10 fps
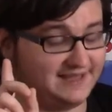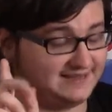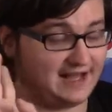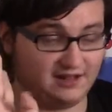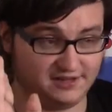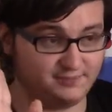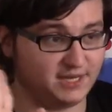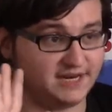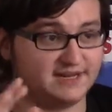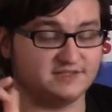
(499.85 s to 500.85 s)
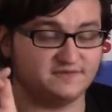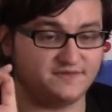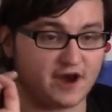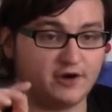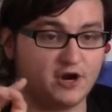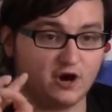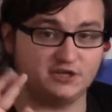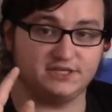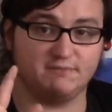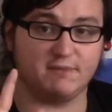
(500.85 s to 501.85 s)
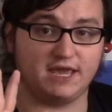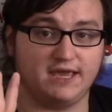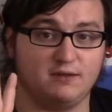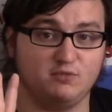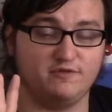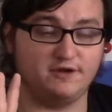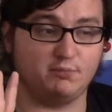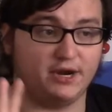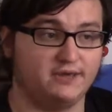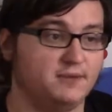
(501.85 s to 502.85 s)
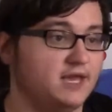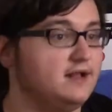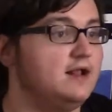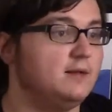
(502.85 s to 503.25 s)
I, will admit it. It's very hard to get a movie to break me.